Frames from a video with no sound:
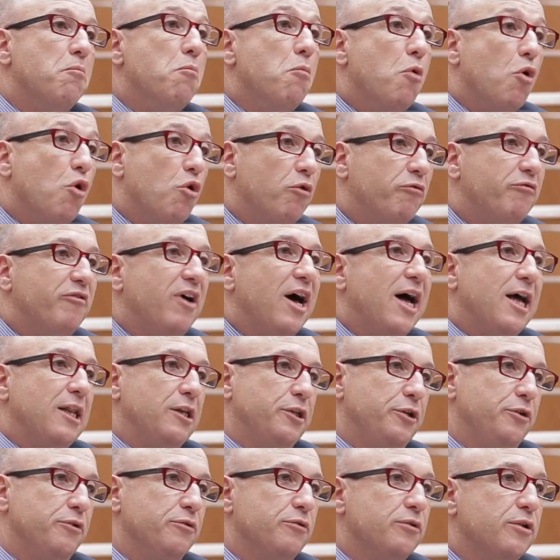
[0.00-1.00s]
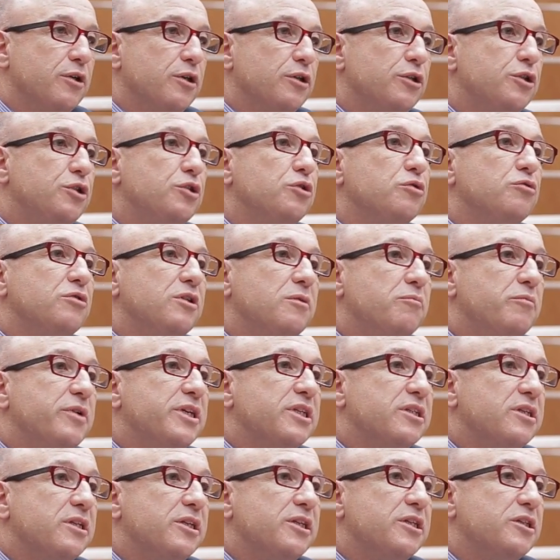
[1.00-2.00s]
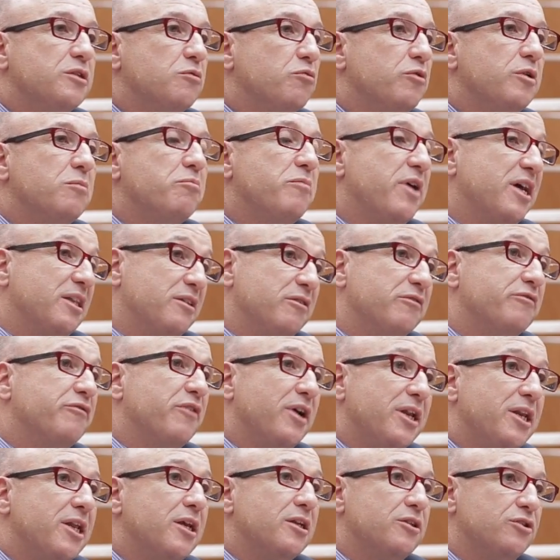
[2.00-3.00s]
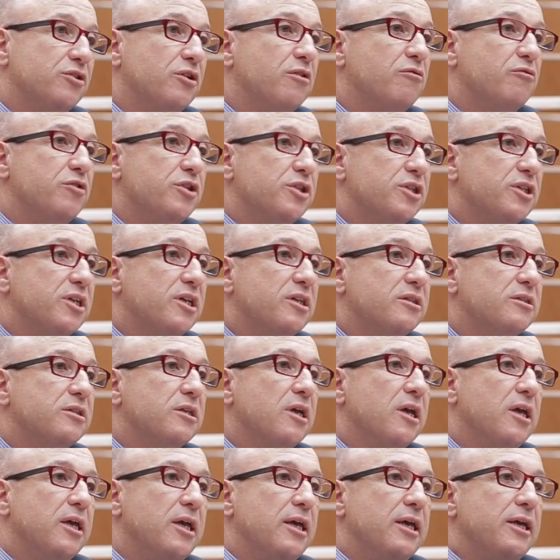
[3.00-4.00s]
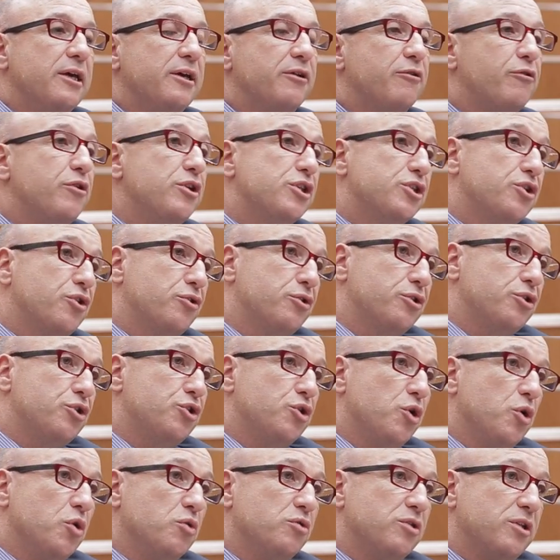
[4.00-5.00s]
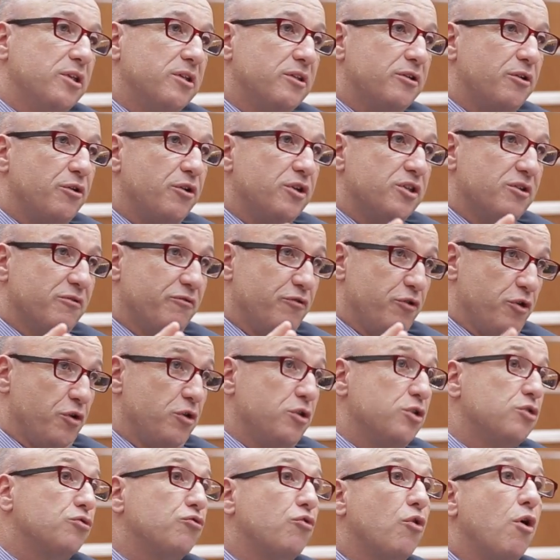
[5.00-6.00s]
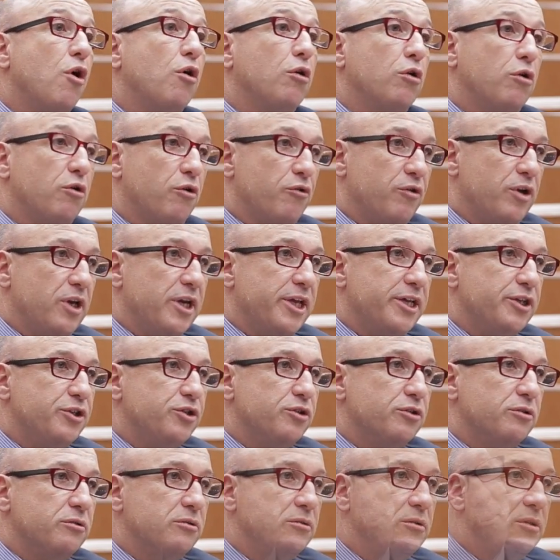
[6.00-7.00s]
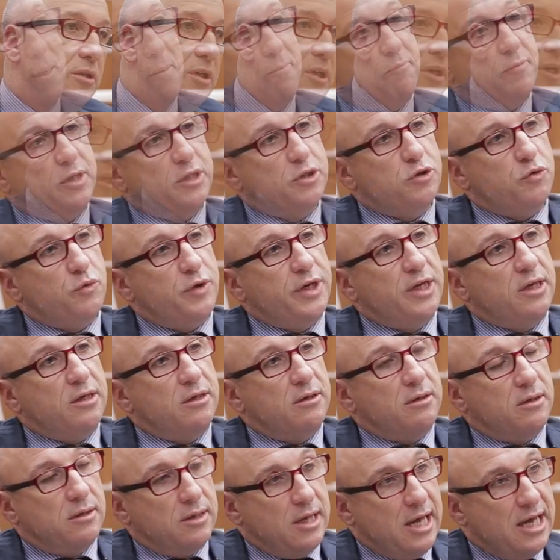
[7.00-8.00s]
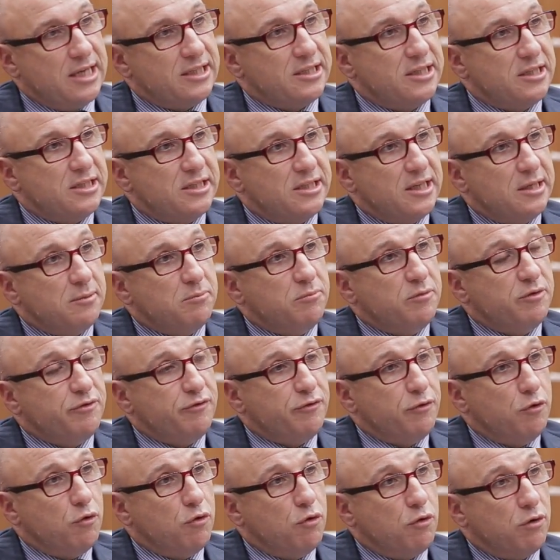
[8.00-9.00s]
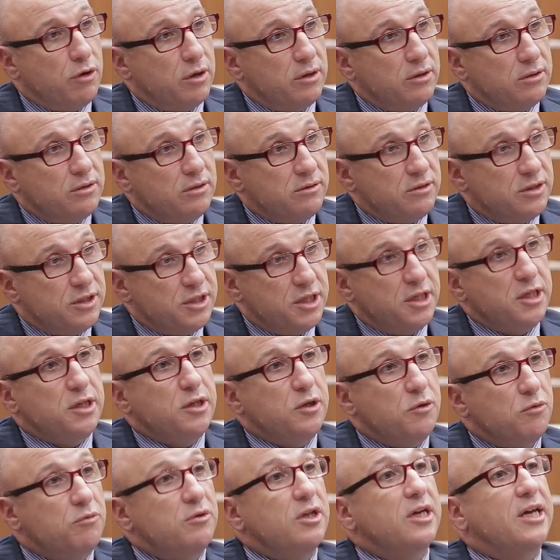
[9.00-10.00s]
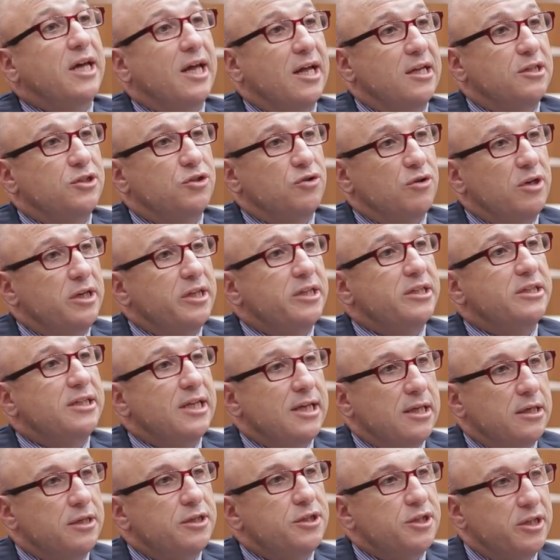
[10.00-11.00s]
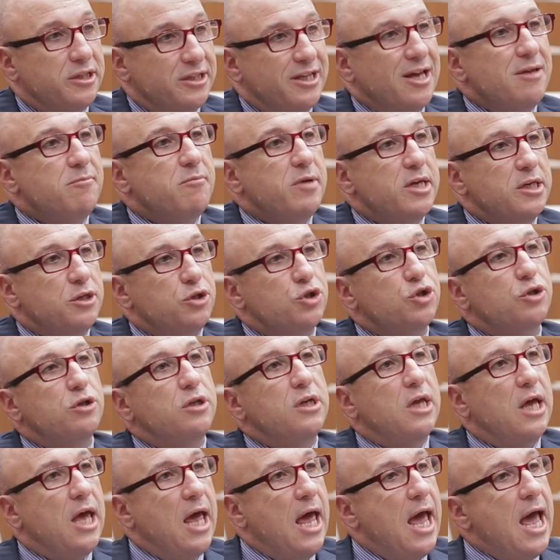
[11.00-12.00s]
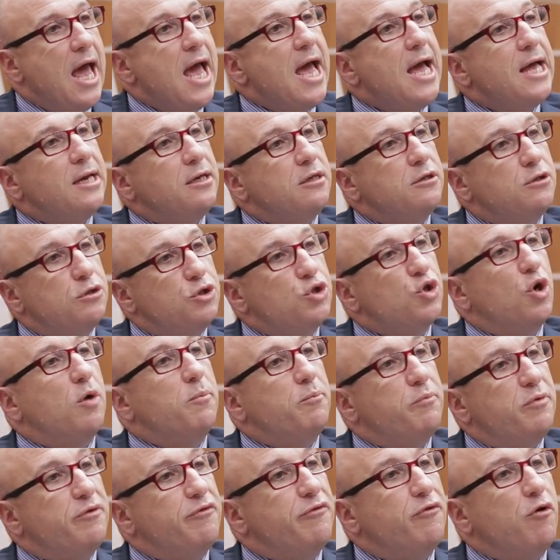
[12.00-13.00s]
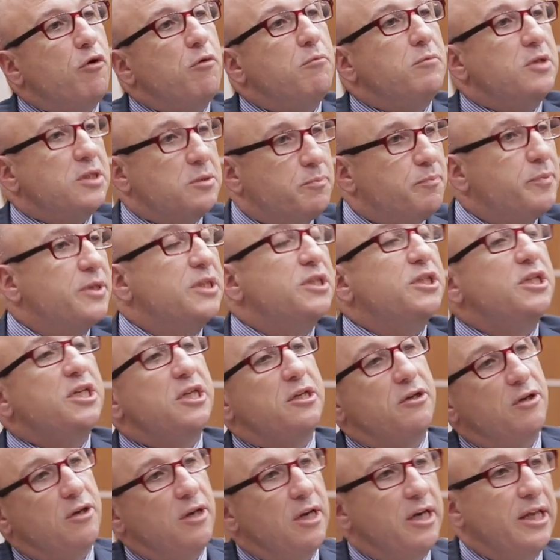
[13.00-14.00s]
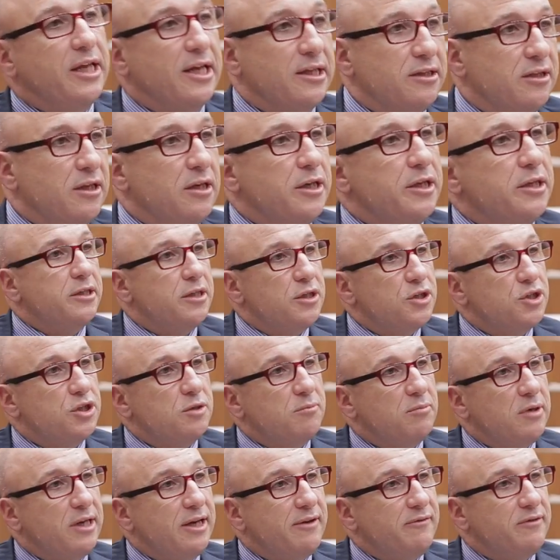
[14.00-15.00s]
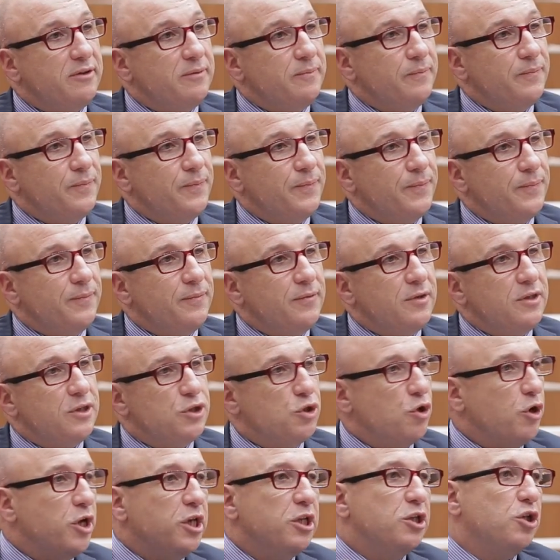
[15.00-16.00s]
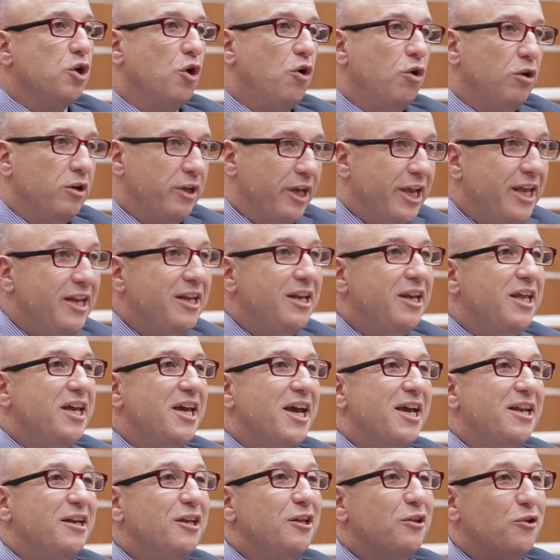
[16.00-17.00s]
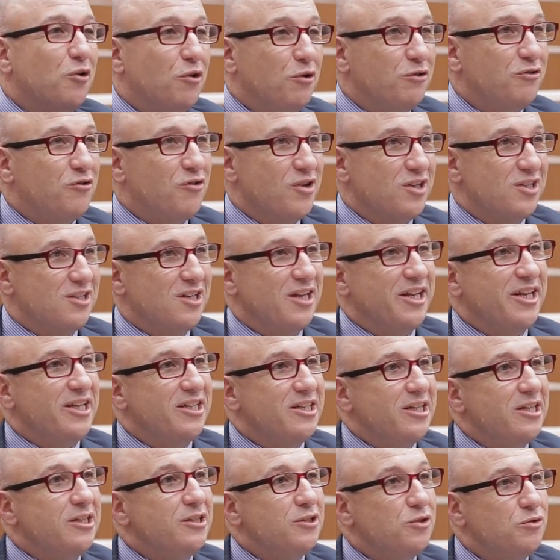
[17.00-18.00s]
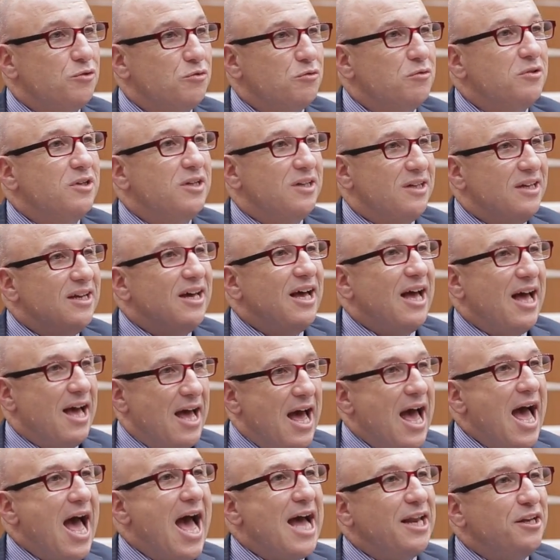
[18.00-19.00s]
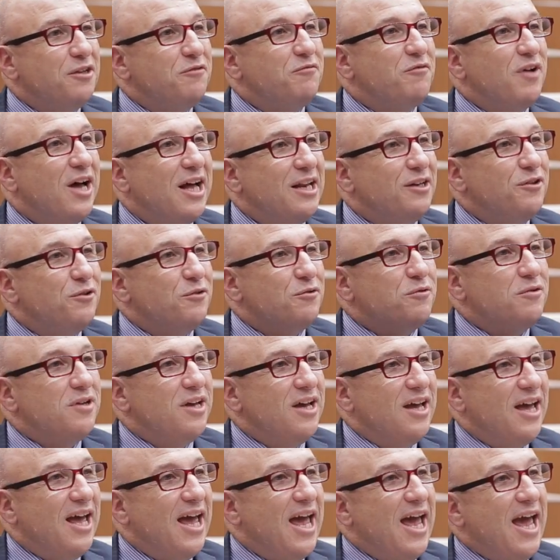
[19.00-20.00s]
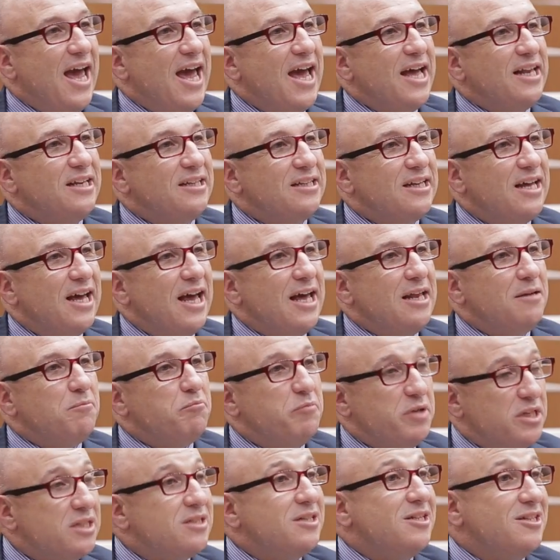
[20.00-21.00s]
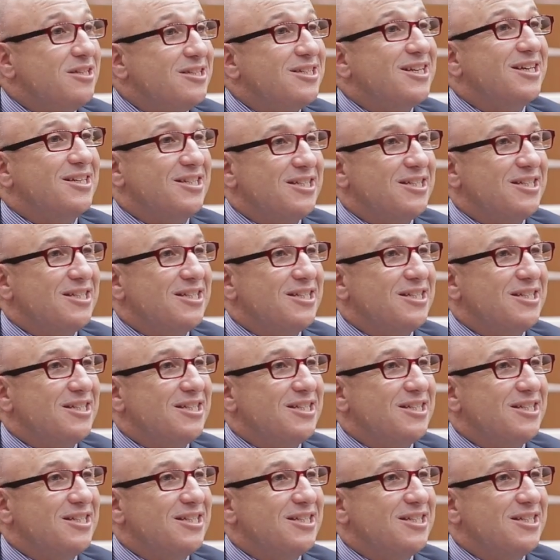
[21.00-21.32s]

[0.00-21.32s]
more value to the business with better financial results. Research shows that there is a very strong correlation between, as I said before, CQ, the cultural intelligence dimension, and job performance, particularly at leadership level. So it all, in the end, it all translates into added value and business